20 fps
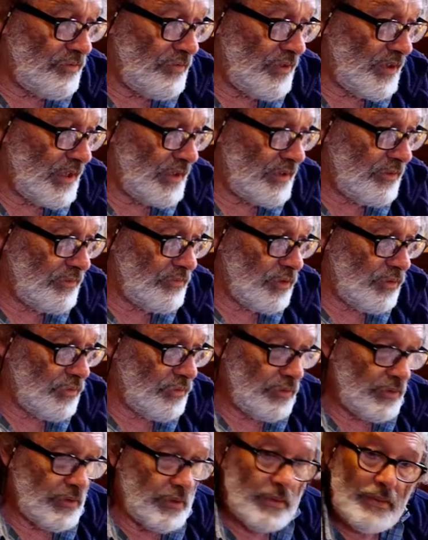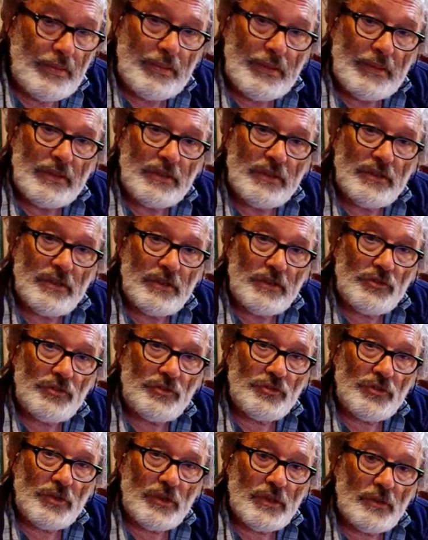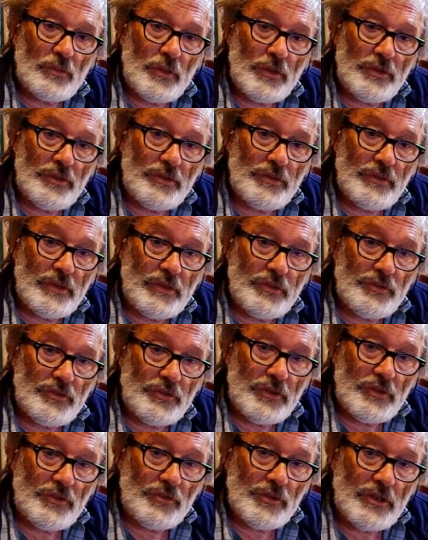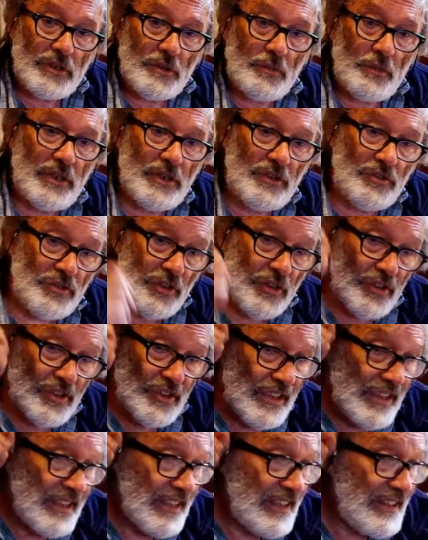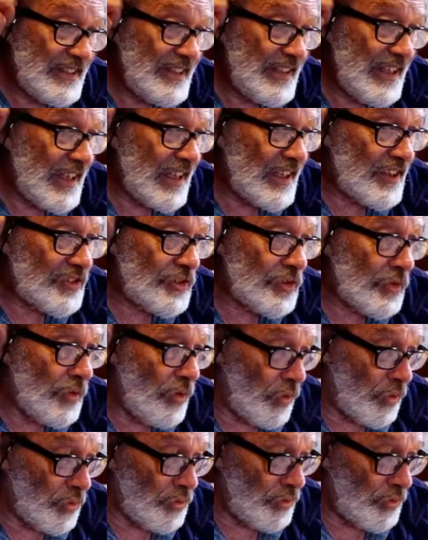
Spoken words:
forget of course, is whether these things are going to be internally lit or